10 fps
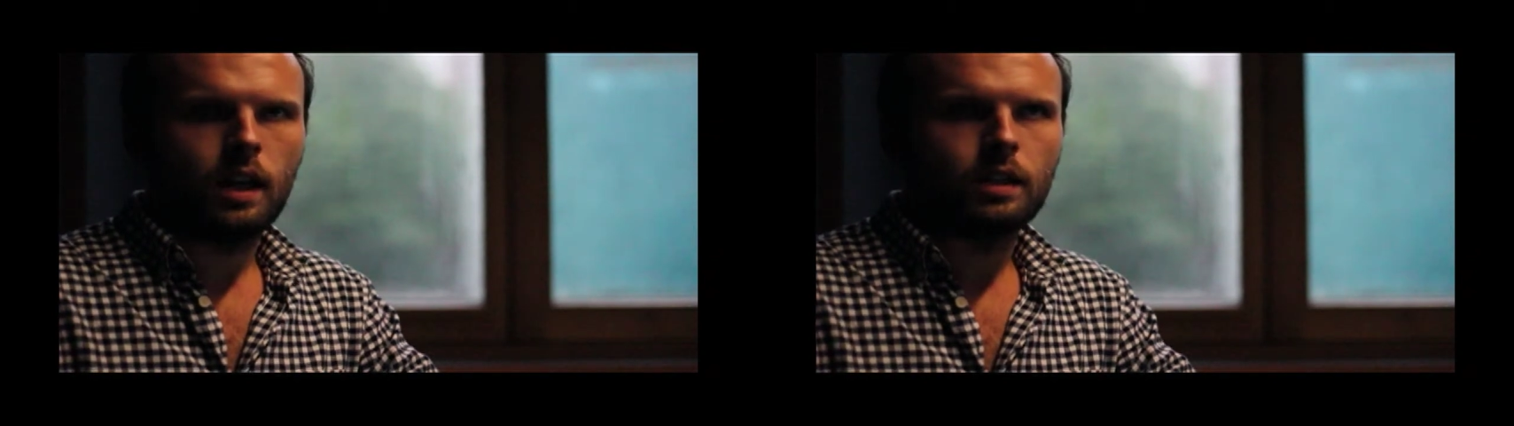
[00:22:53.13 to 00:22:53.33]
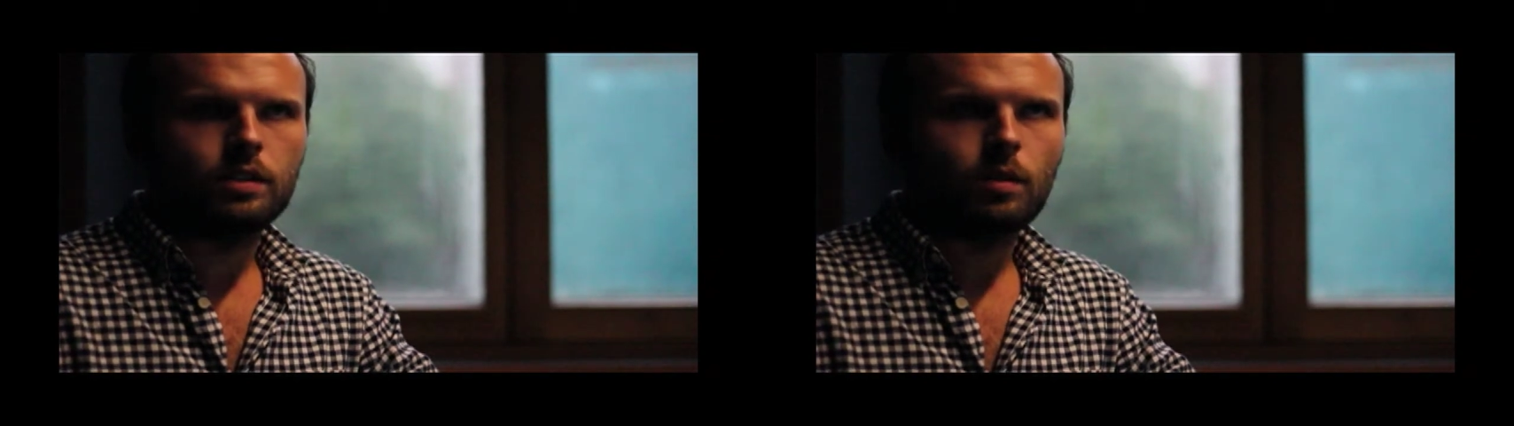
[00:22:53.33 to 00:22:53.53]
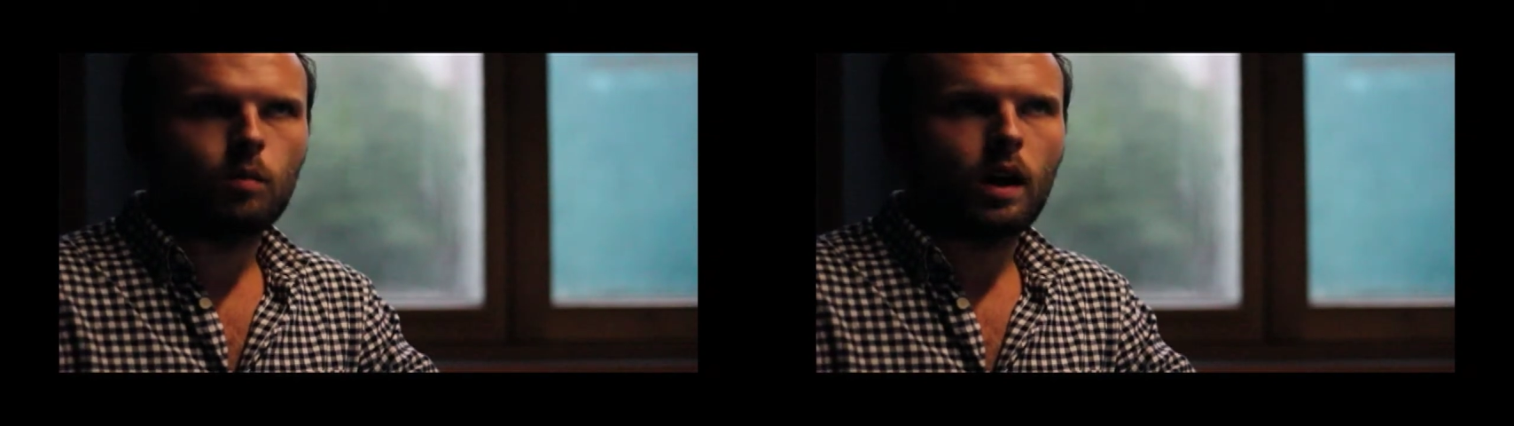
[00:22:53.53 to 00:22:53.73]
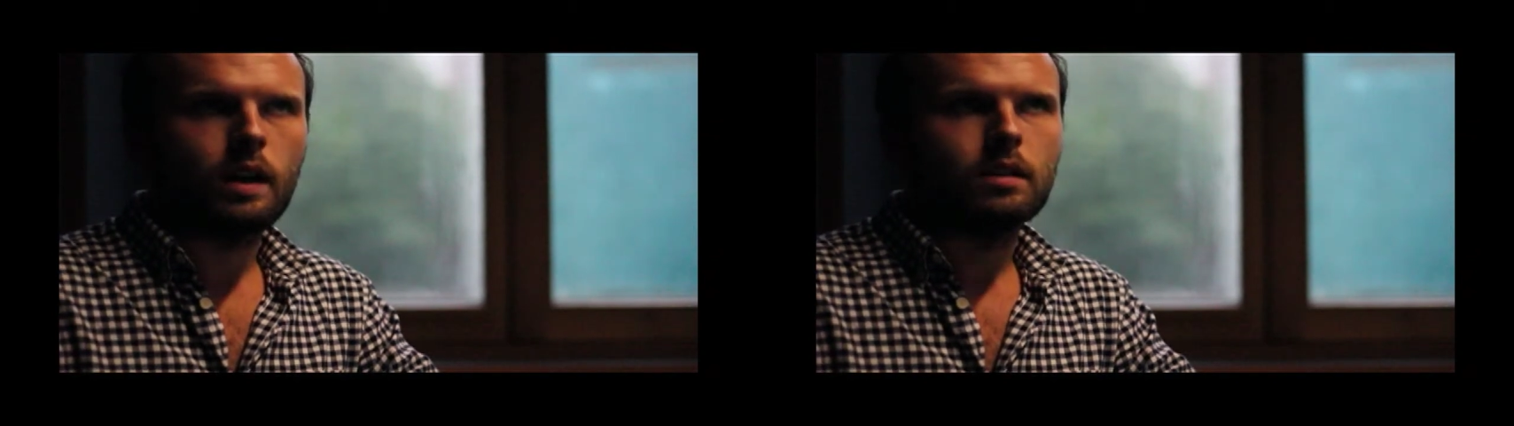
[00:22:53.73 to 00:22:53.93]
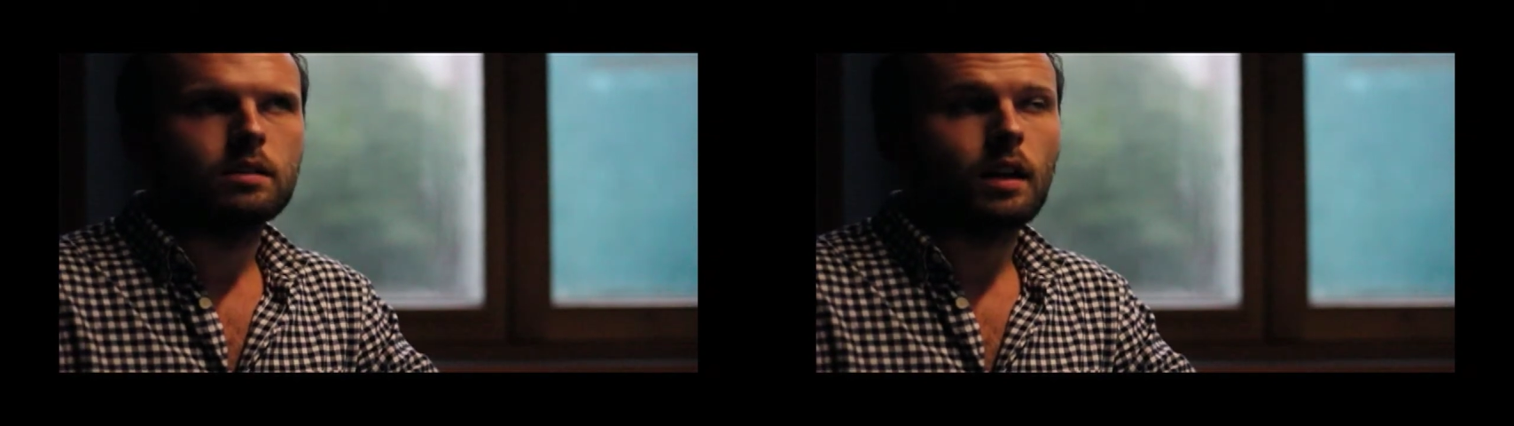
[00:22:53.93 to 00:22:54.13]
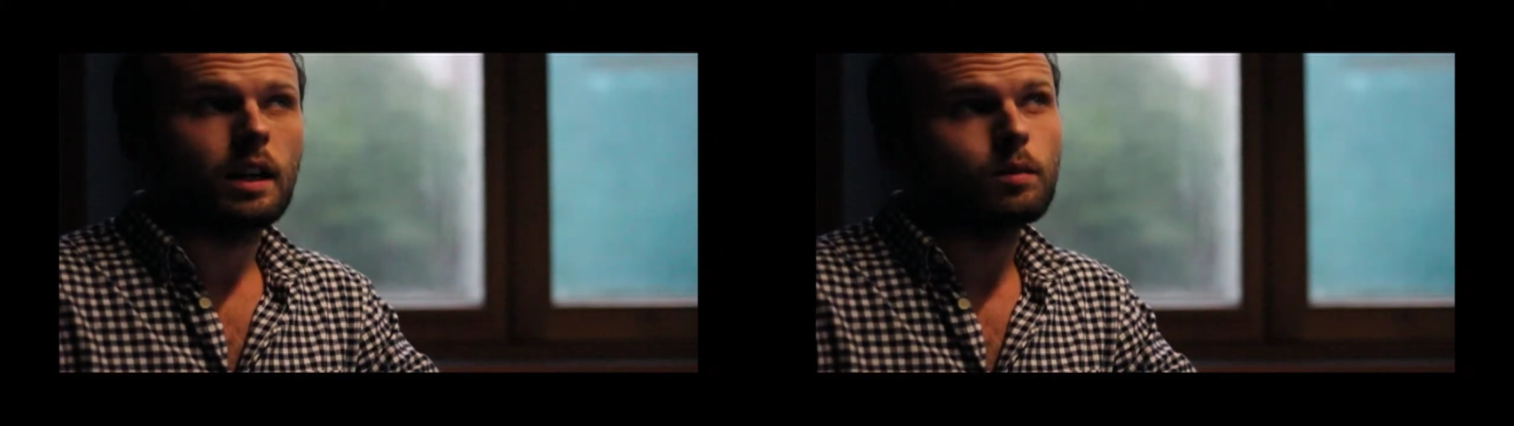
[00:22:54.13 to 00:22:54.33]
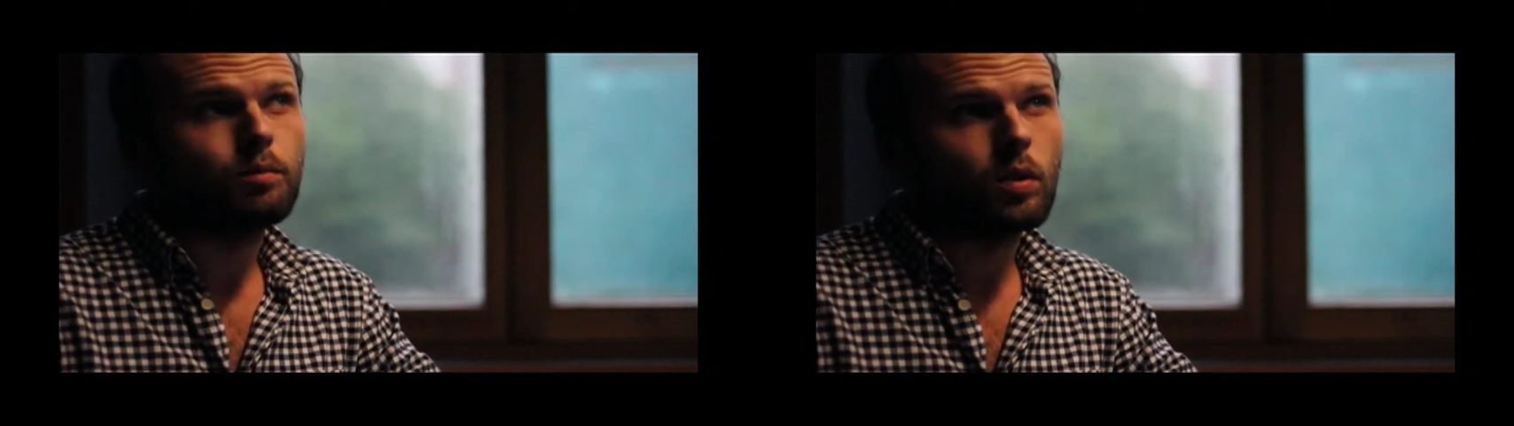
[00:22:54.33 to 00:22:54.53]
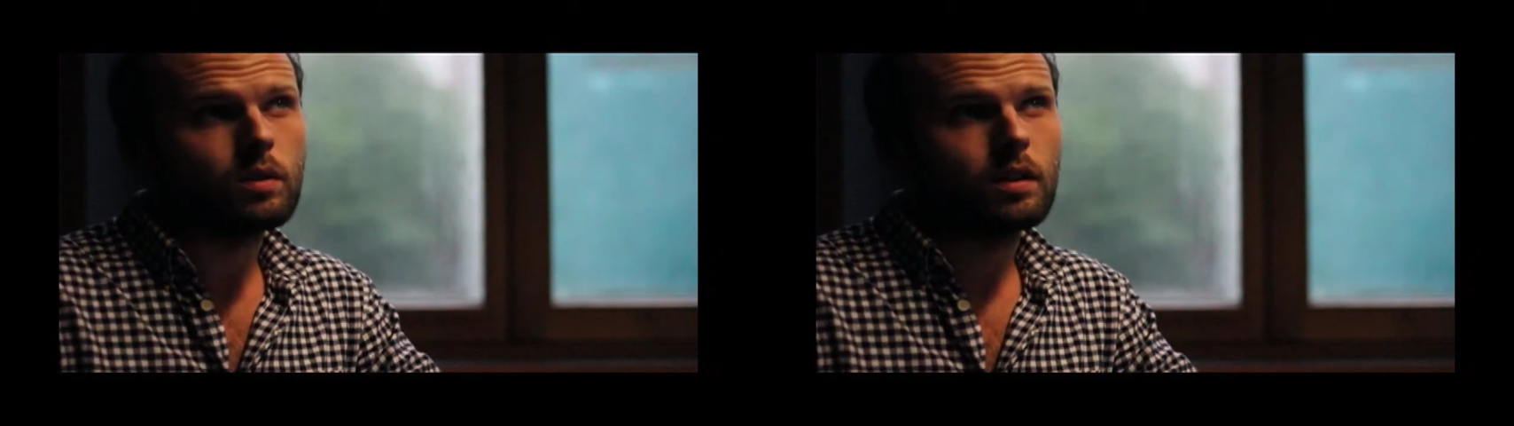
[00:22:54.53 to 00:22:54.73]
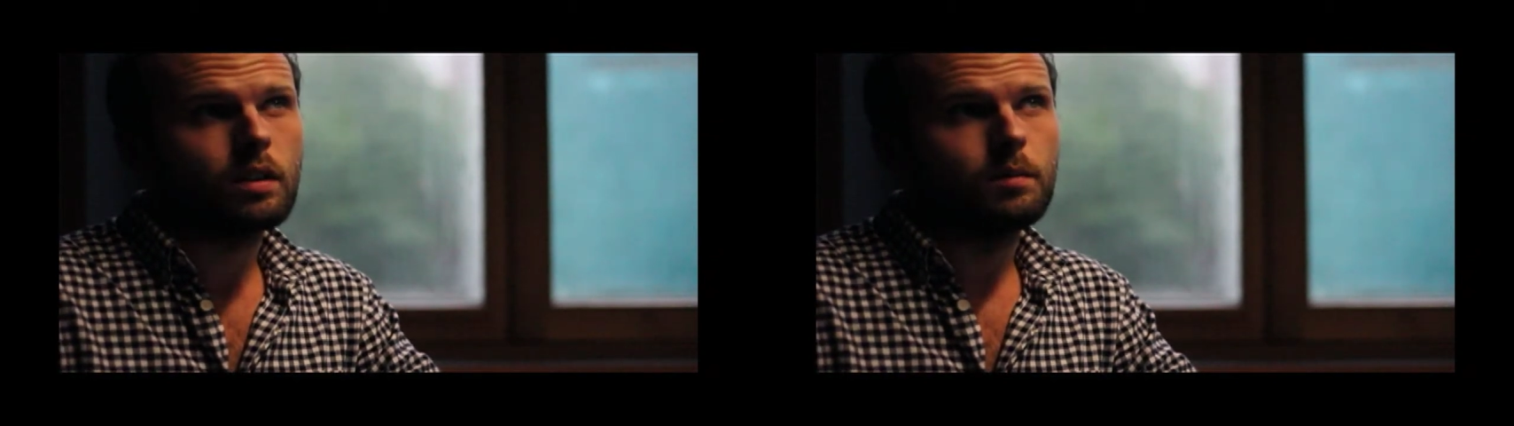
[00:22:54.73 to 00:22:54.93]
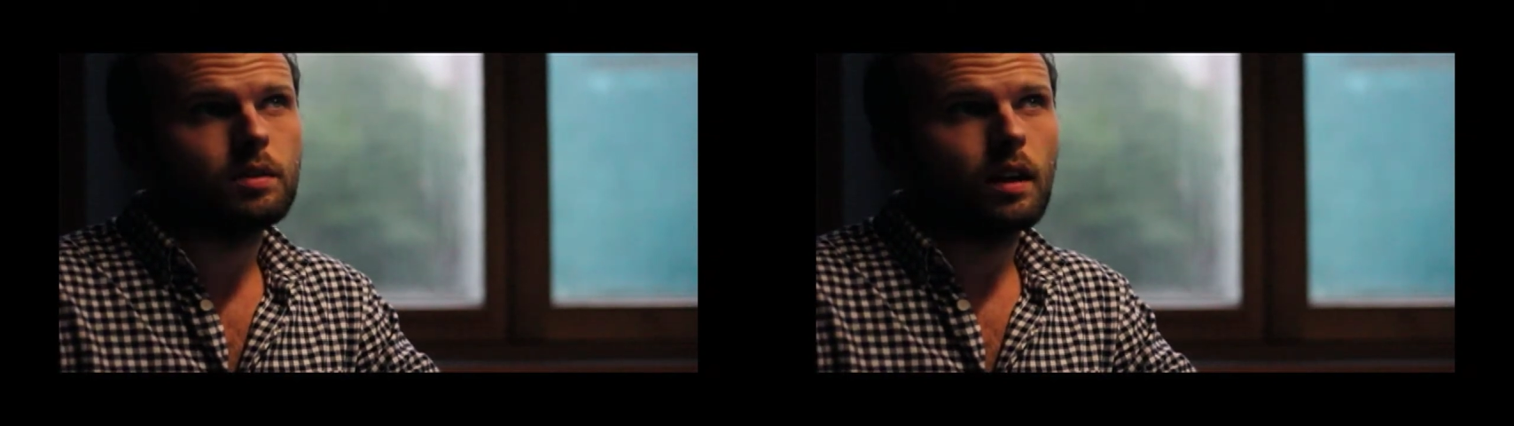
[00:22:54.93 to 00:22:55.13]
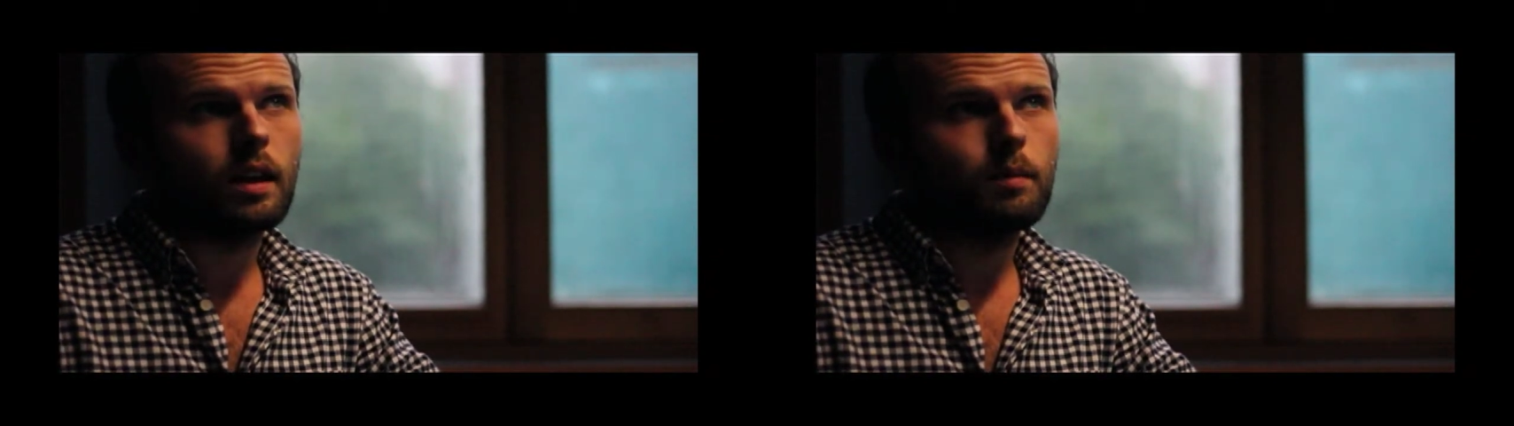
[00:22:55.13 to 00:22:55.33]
in some ways, I guess in broad terms,